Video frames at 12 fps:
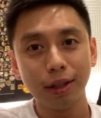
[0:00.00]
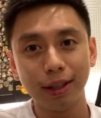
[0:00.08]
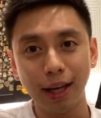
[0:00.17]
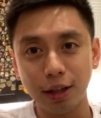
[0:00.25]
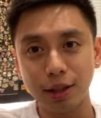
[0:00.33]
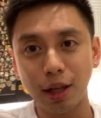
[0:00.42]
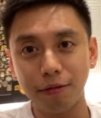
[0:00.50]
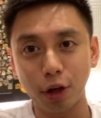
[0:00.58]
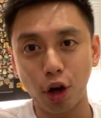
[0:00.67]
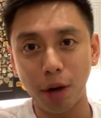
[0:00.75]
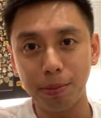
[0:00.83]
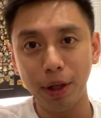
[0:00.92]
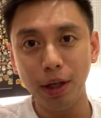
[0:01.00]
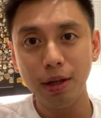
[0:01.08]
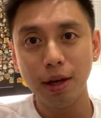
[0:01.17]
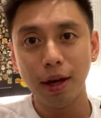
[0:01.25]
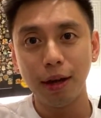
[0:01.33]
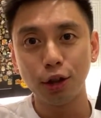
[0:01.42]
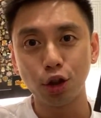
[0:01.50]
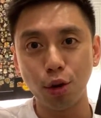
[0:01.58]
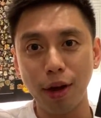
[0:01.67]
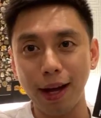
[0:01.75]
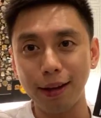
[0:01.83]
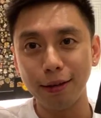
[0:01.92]
get yourself a copy so
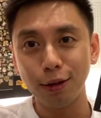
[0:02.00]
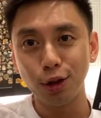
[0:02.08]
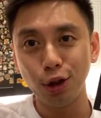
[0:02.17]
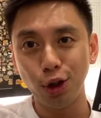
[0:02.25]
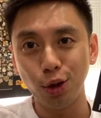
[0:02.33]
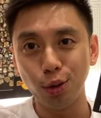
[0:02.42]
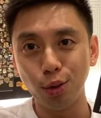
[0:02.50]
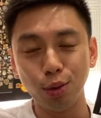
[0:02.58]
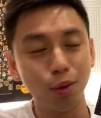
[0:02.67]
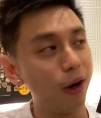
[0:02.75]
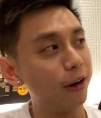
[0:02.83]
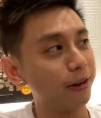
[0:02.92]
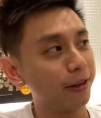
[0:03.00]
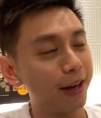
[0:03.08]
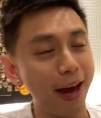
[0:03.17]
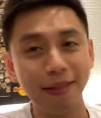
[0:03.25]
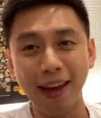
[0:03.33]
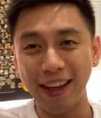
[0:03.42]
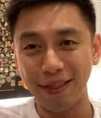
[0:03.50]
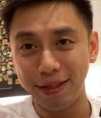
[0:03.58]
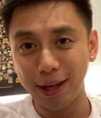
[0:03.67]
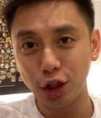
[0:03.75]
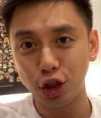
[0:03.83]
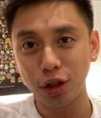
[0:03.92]
that you get
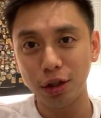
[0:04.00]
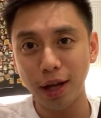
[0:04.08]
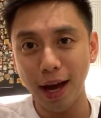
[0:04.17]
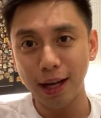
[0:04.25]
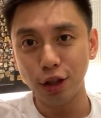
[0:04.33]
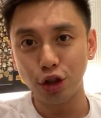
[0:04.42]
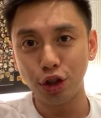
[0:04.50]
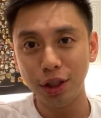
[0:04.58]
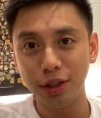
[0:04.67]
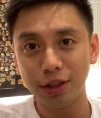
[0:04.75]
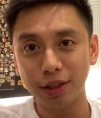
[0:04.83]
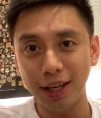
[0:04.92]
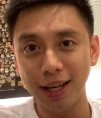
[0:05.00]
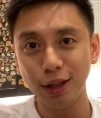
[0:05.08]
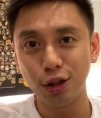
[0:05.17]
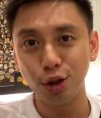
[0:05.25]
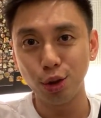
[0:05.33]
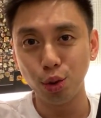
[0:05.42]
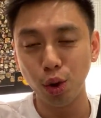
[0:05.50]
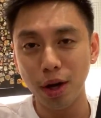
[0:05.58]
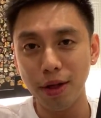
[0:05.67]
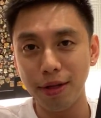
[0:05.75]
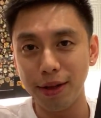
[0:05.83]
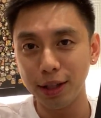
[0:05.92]
additional entries into
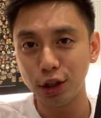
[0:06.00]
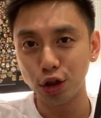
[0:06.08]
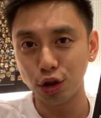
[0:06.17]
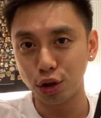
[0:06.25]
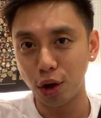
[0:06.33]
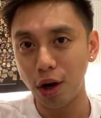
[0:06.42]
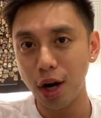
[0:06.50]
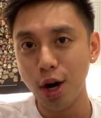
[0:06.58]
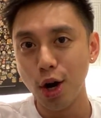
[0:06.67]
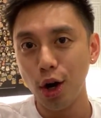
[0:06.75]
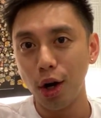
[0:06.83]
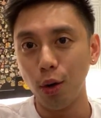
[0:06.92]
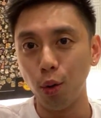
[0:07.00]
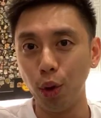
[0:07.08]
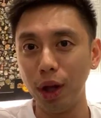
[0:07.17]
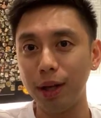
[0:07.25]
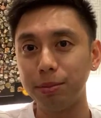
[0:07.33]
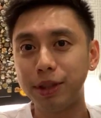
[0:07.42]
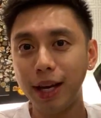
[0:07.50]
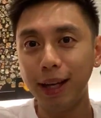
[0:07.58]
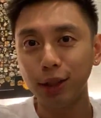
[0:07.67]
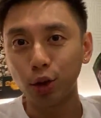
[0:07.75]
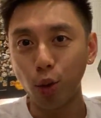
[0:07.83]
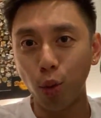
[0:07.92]
this draw. William
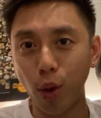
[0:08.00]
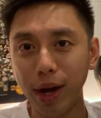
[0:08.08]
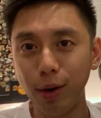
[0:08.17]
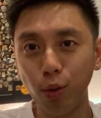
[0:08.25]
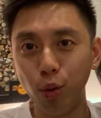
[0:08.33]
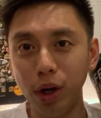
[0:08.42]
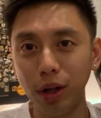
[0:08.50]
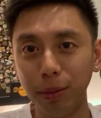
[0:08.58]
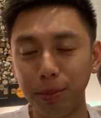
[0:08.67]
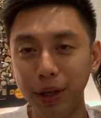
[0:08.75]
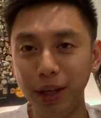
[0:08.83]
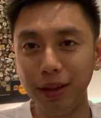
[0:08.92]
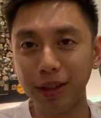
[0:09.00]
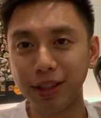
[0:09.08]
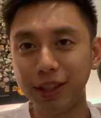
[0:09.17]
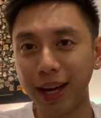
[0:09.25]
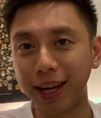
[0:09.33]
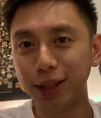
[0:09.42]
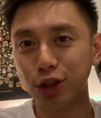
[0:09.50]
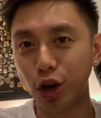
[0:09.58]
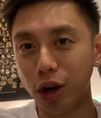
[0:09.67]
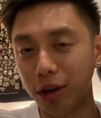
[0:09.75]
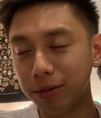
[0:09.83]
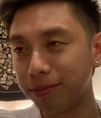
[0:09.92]
says, when will be the second
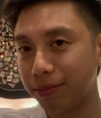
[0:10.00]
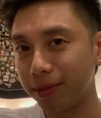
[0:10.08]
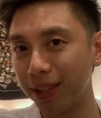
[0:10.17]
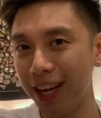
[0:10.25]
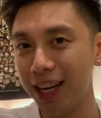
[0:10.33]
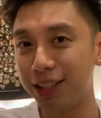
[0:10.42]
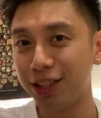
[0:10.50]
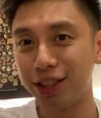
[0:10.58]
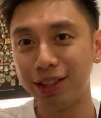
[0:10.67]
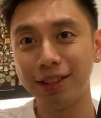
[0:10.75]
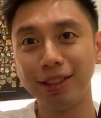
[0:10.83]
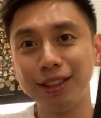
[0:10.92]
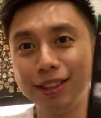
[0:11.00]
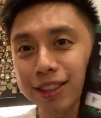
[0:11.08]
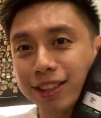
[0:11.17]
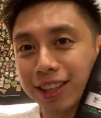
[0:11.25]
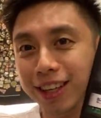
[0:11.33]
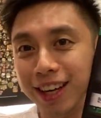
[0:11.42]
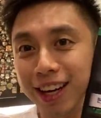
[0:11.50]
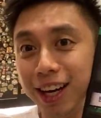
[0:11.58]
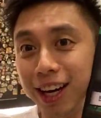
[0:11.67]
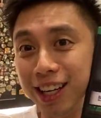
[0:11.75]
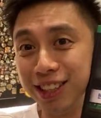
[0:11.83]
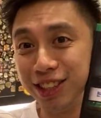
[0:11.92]
draw? It's
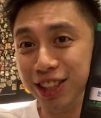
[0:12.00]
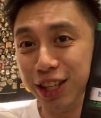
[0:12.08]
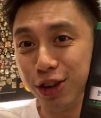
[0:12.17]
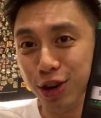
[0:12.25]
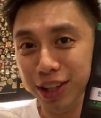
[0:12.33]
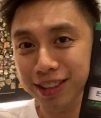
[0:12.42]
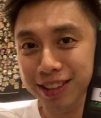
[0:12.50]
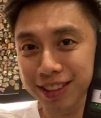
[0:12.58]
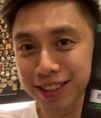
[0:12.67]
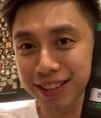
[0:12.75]
a secret.